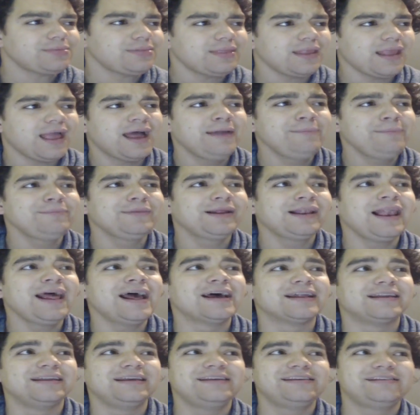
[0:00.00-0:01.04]
I'm
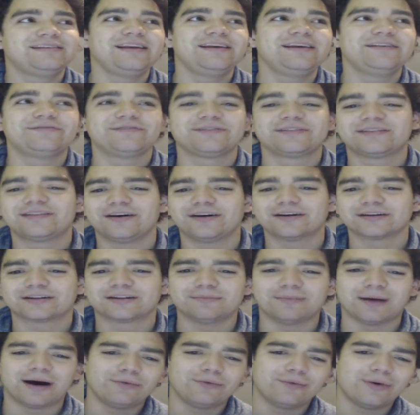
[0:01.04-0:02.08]
glad he's even talked
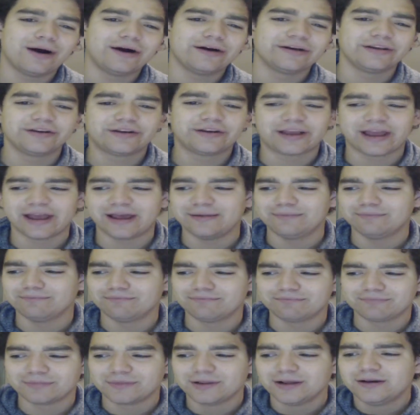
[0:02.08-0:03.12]
about, well, you
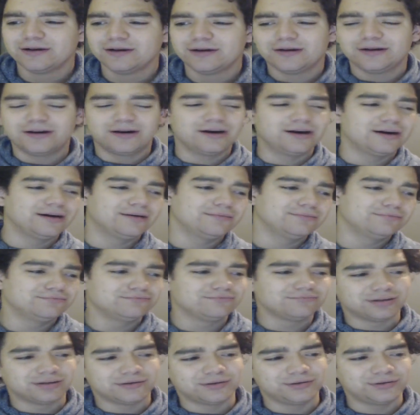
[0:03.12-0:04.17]
can
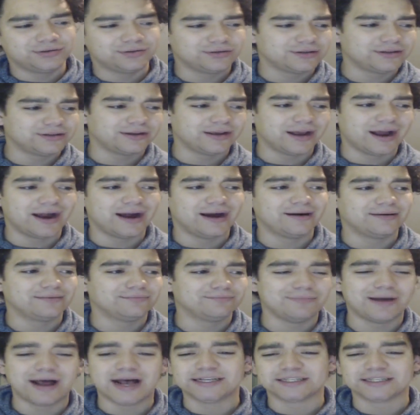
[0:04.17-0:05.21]

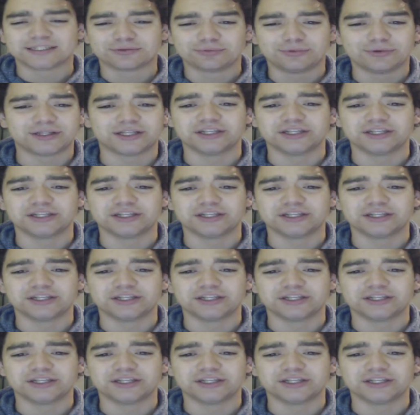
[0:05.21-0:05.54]
mess with the